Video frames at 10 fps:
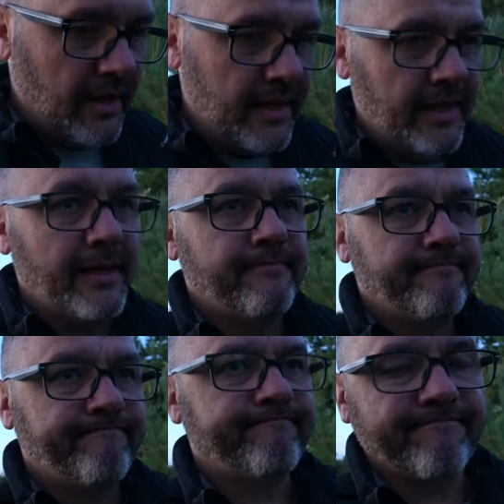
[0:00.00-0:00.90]
Um,
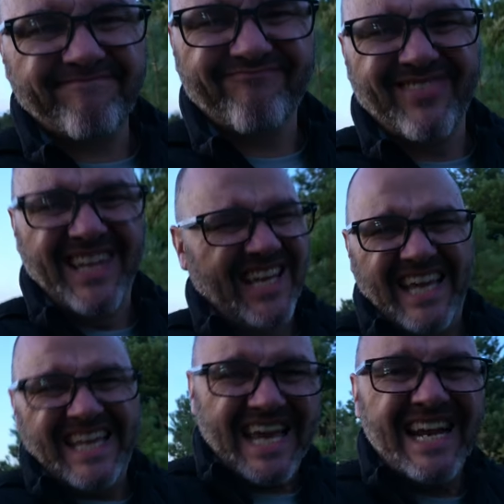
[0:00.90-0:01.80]

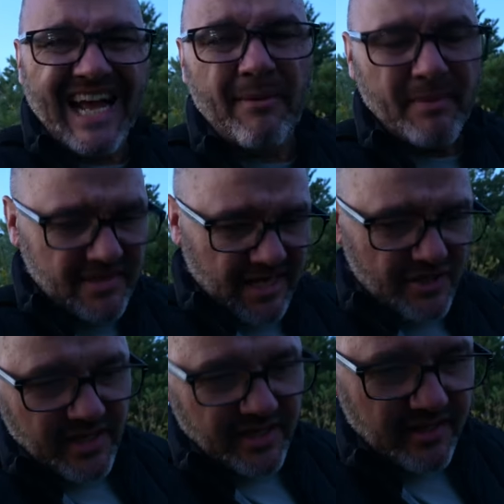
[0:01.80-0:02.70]
kind of happens,
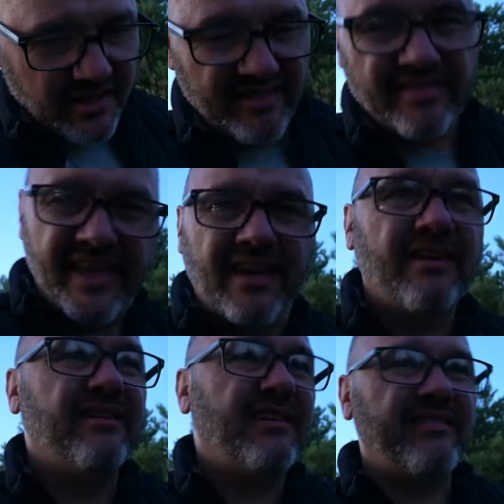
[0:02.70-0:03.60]
actually. I think
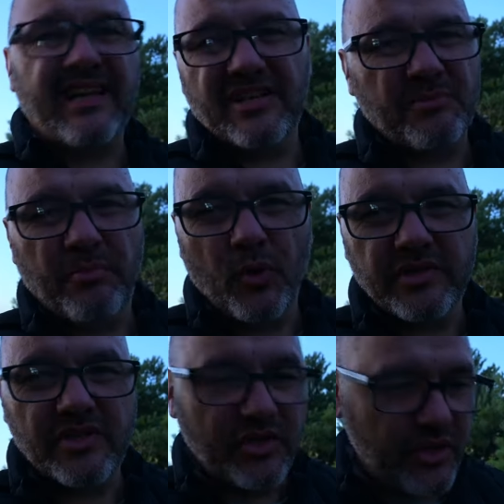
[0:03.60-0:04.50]
I think I'll just post
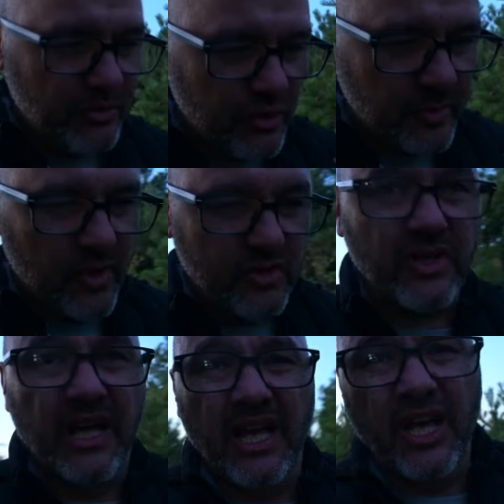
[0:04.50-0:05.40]
this on YouTube, because
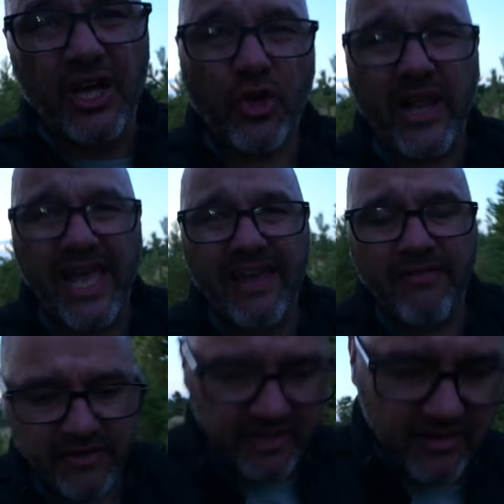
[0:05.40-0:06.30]
not
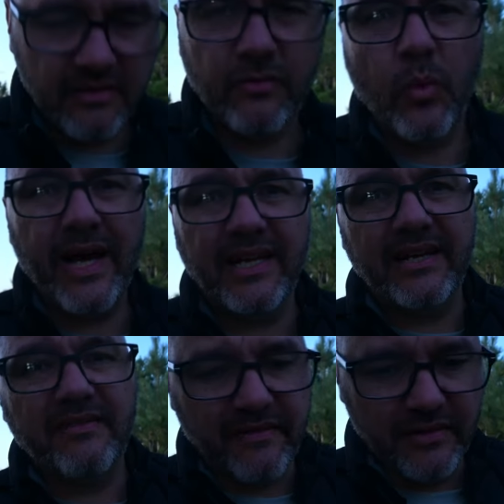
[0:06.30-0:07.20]
every
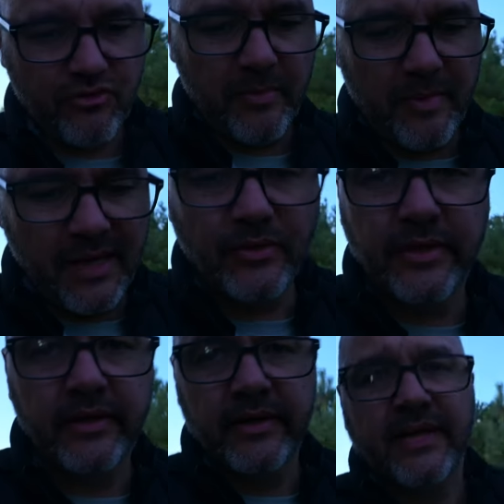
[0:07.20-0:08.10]
wildlife trip out
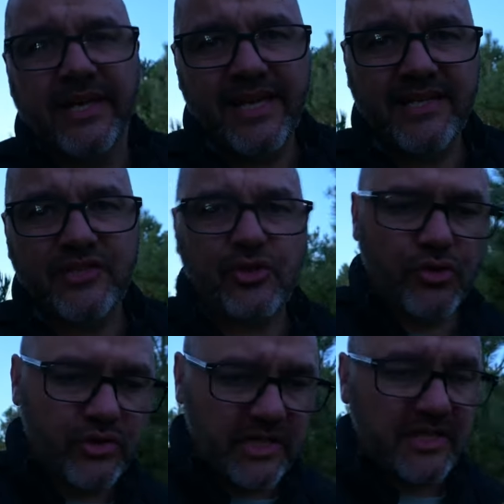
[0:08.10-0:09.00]
is
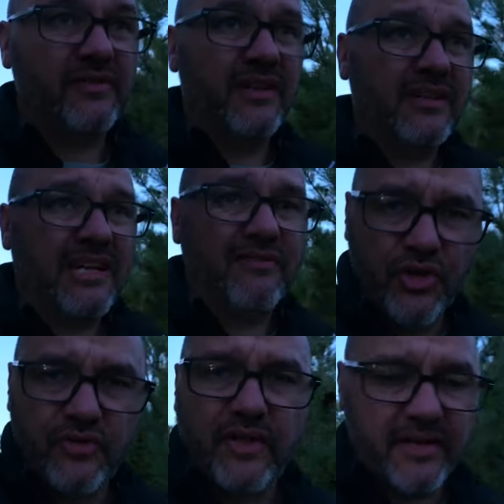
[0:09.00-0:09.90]
successful. I've
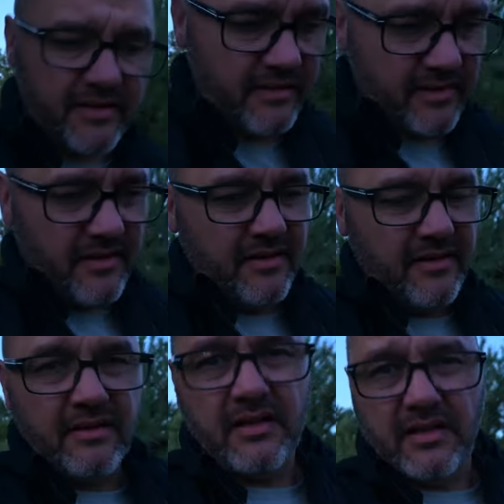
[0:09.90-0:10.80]
learned that.
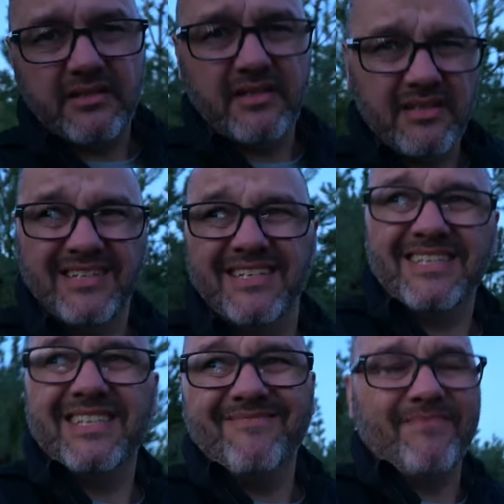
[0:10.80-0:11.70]
You
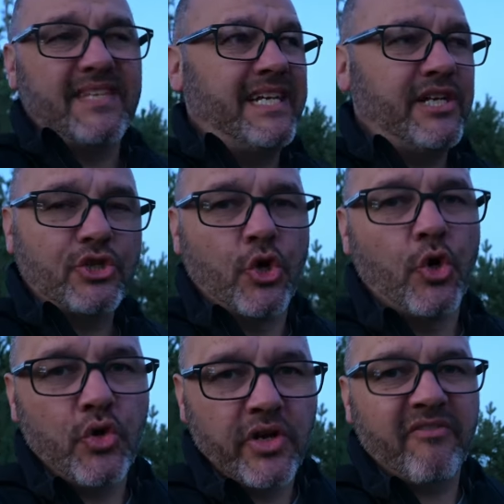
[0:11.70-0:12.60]
need a
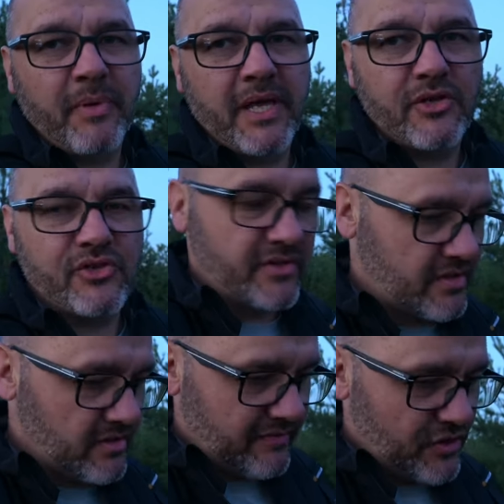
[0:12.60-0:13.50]
ton of
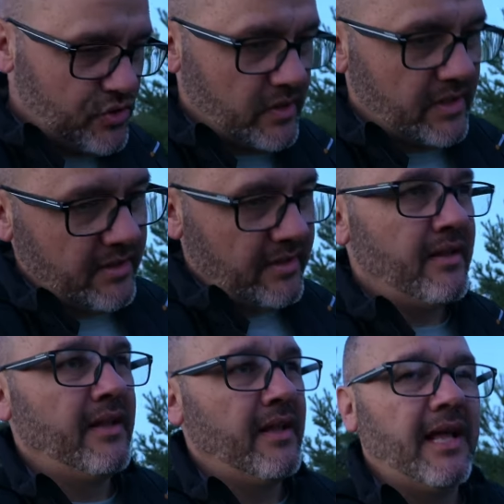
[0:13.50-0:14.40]
patience for sure.
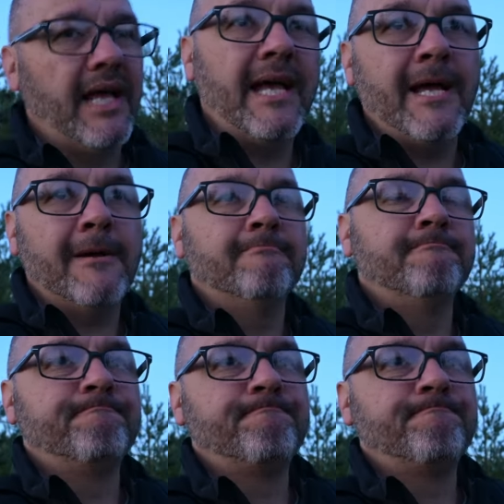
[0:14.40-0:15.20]
Um,